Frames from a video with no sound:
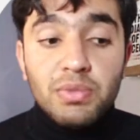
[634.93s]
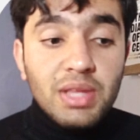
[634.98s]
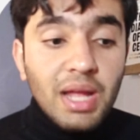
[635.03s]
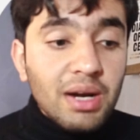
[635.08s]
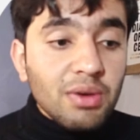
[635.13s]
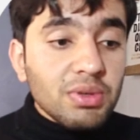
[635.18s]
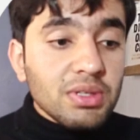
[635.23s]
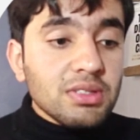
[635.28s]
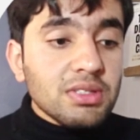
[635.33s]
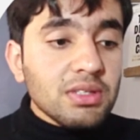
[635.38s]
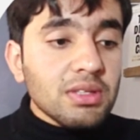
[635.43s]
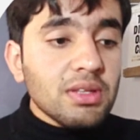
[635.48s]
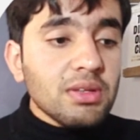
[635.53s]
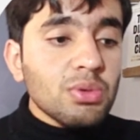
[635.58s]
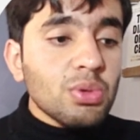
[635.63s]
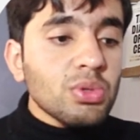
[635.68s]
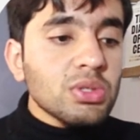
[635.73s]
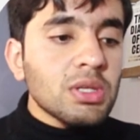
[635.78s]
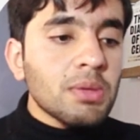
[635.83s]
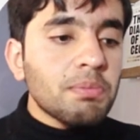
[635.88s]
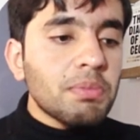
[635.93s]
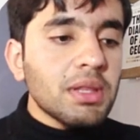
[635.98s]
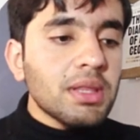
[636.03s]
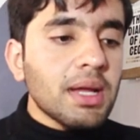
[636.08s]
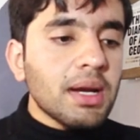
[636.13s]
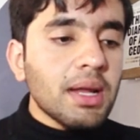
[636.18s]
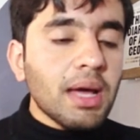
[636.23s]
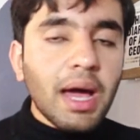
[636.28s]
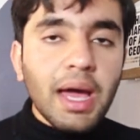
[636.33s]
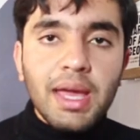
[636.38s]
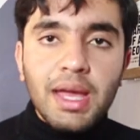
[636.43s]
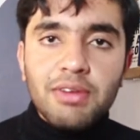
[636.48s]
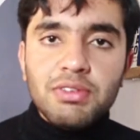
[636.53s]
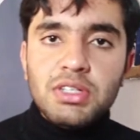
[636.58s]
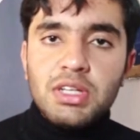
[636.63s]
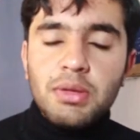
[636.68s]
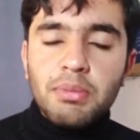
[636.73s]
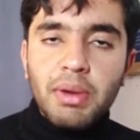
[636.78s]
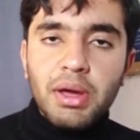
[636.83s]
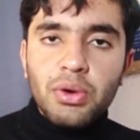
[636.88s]
That was so simple that I
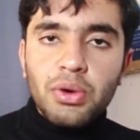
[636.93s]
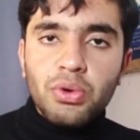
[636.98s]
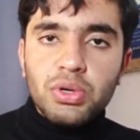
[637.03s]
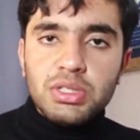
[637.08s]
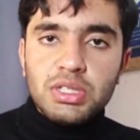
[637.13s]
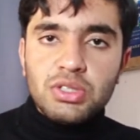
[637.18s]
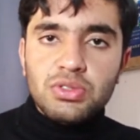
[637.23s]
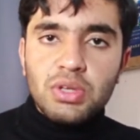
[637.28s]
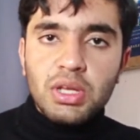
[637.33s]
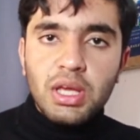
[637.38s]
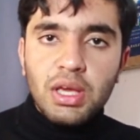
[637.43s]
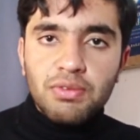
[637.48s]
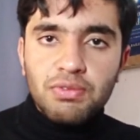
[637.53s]
have shared my notes actually.